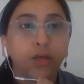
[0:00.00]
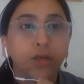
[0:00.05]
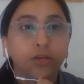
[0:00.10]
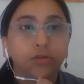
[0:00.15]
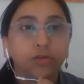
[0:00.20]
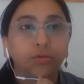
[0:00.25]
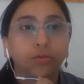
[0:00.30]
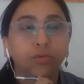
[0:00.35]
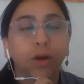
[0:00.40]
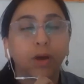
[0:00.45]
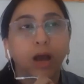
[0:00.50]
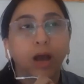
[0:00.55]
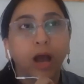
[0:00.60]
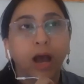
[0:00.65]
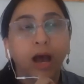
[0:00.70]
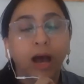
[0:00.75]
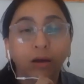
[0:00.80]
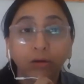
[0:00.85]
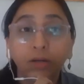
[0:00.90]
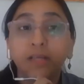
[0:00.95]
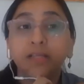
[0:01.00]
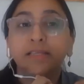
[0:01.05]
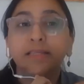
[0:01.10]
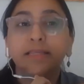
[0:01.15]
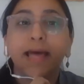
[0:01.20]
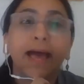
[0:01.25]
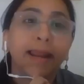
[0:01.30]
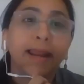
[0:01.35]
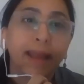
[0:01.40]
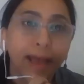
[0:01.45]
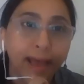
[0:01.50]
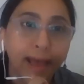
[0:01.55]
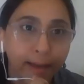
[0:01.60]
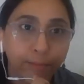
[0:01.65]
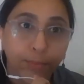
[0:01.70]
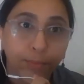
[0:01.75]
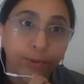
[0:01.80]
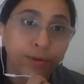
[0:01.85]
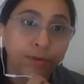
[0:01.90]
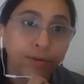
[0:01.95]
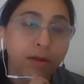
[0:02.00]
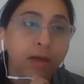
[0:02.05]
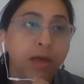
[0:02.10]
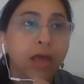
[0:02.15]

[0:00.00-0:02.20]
So how does that happen?